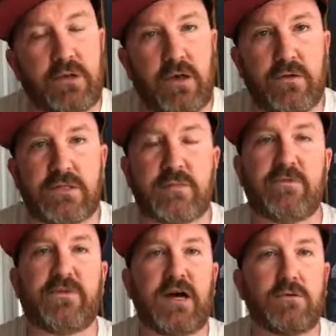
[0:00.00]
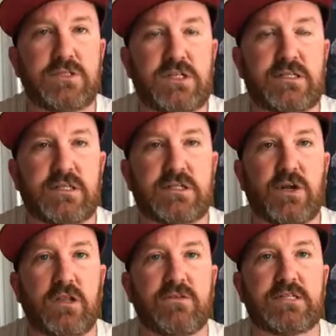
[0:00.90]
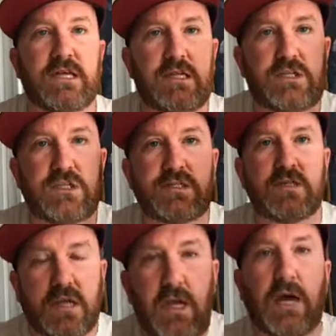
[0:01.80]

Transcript: all those that have been following Jesus, and all of a sudden he just